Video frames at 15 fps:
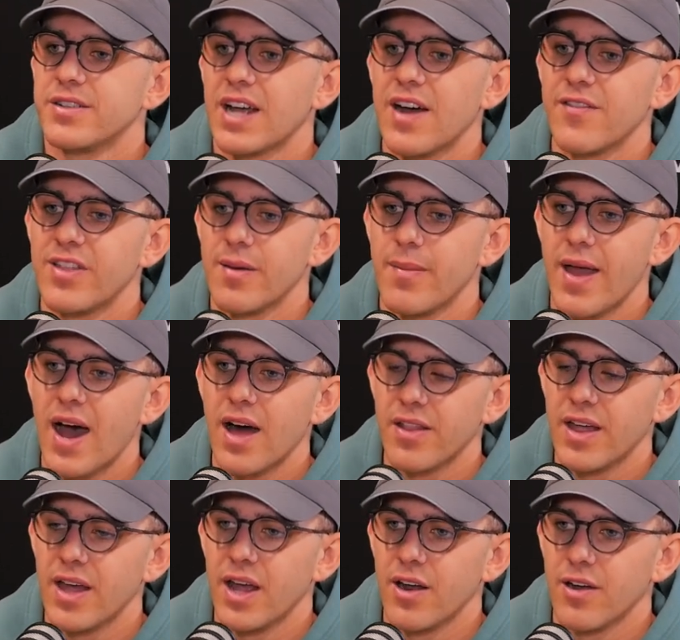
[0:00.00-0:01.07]
to have them
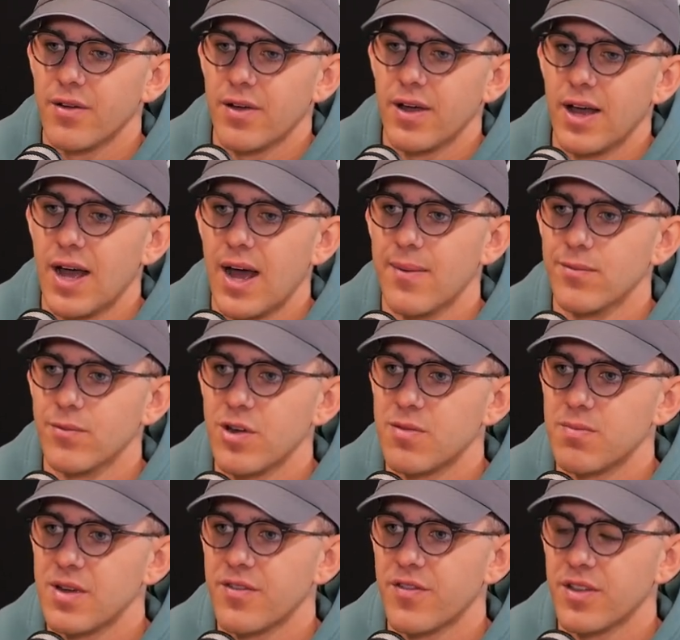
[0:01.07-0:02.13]
out there
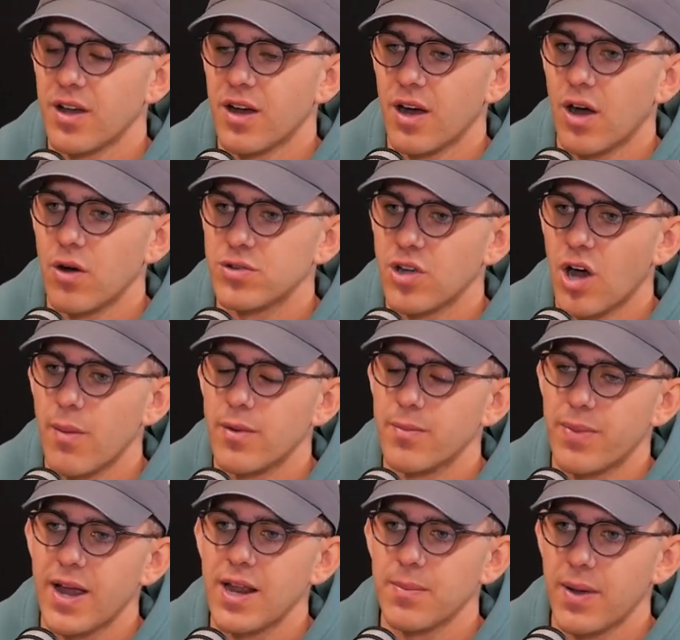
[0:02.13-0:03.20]
with me for the whole time,
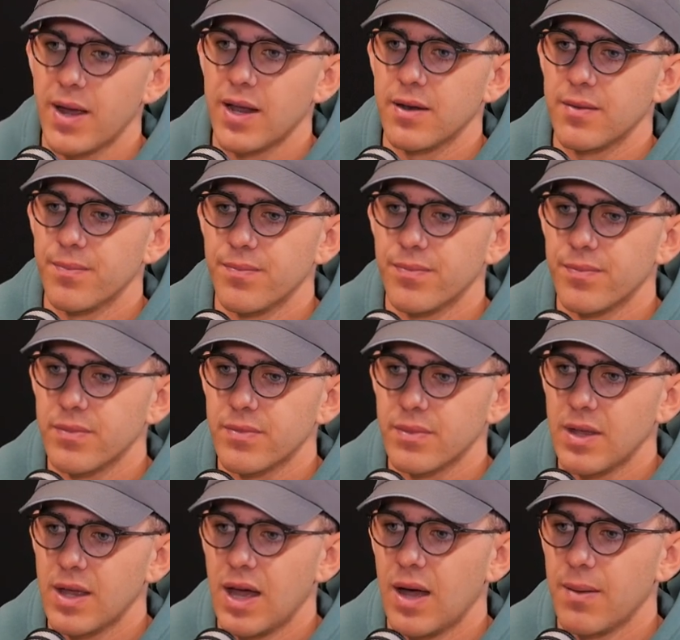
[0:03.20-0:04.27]
and Pete being
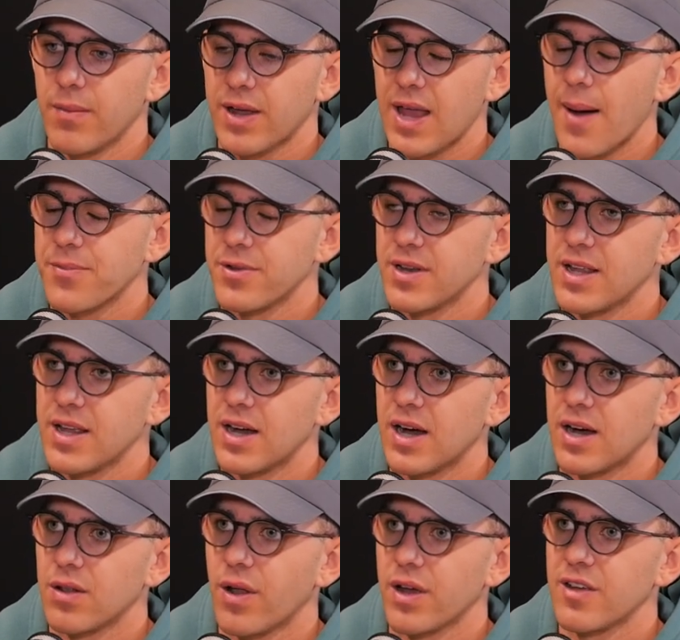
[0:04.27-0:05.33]
my captain
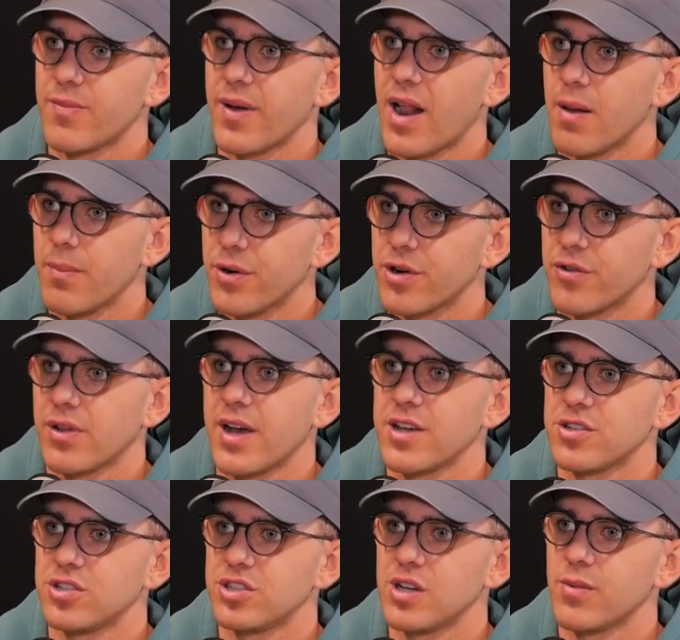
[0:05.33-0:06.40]
here, like you've been able to build a
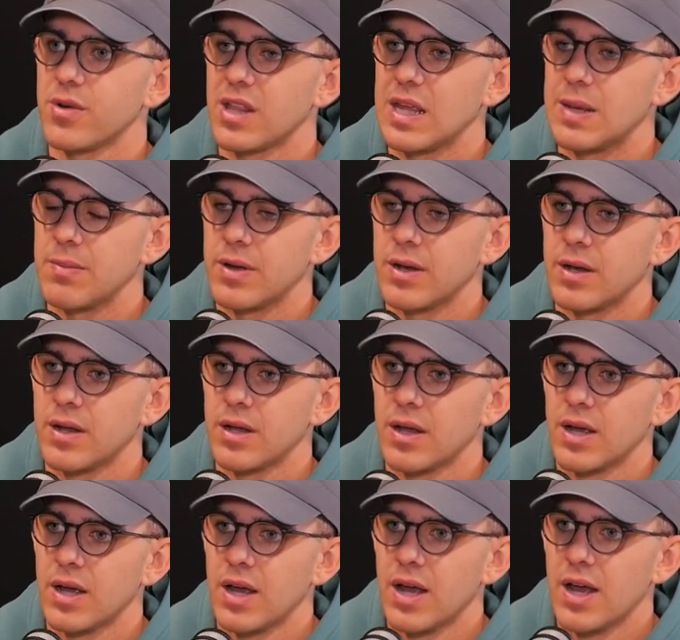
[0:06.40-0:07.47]
relationship with him, and
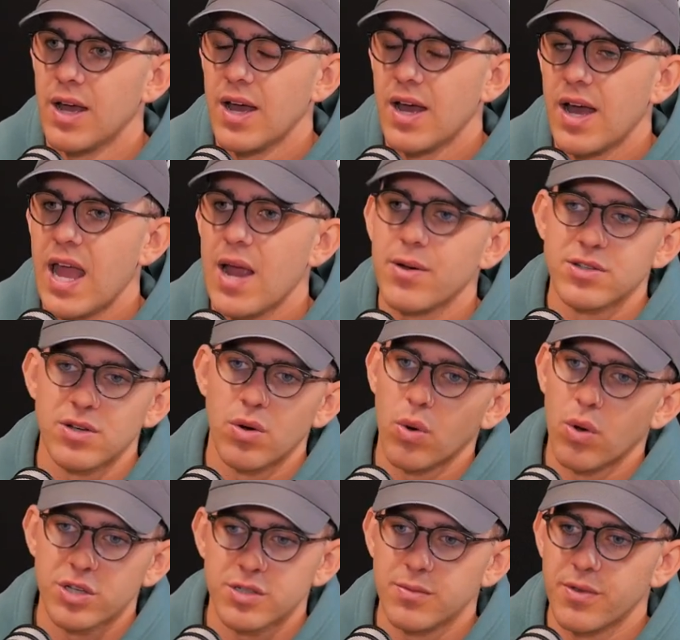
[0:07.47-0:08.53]
he was
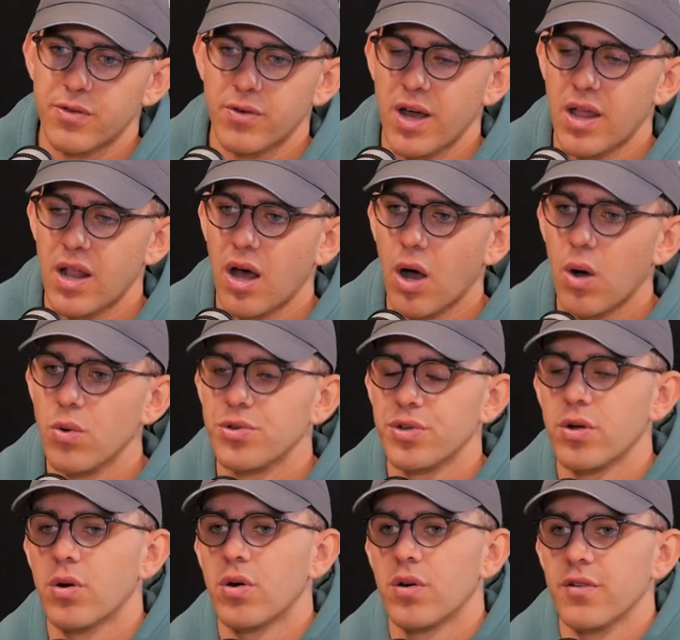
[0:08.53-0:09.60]
awesome throughout that whole
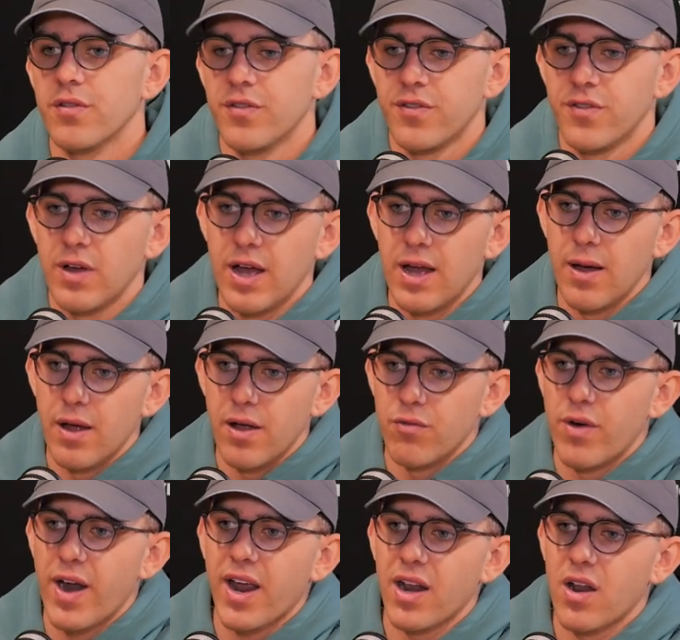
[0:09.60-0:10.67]
tour of
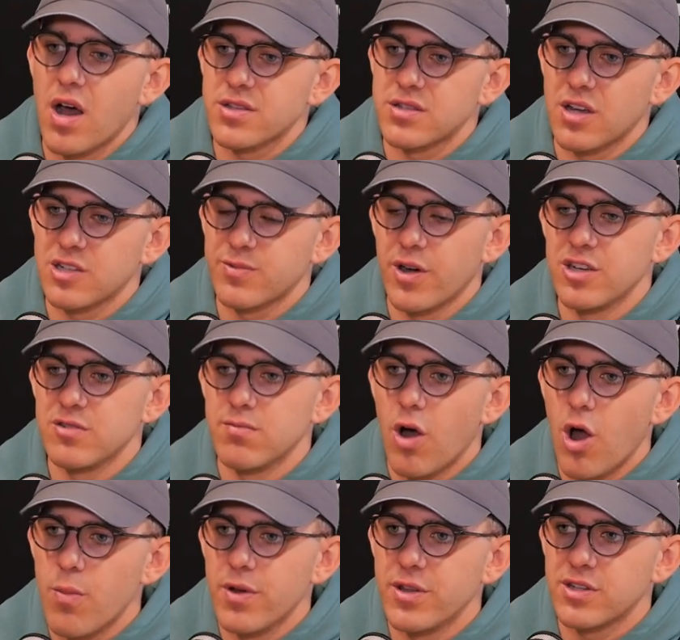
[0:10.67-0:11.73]
recognising, I suppose,
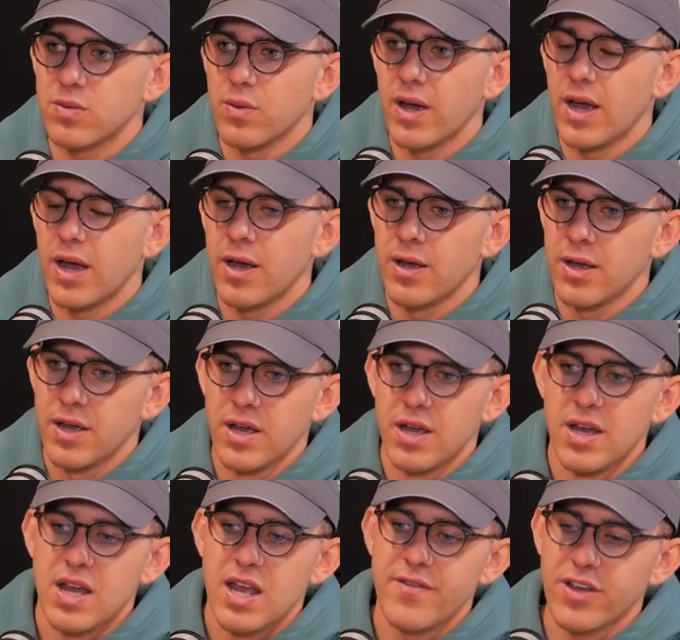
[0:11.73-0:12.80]
moments where
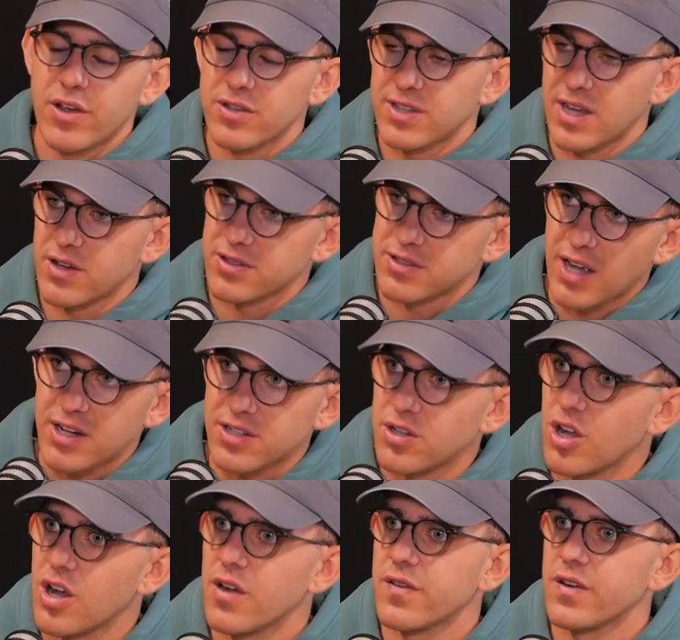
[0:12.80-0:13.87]
if he could see I was a touch
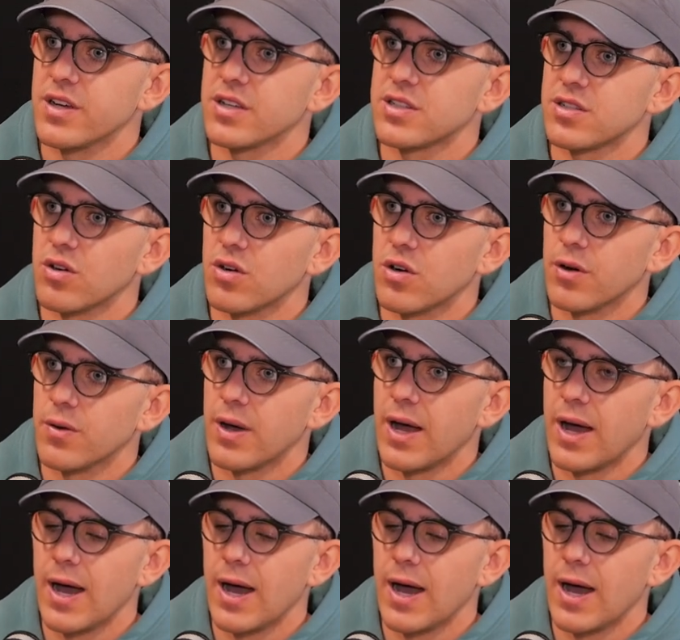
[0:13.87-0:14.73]
nervous or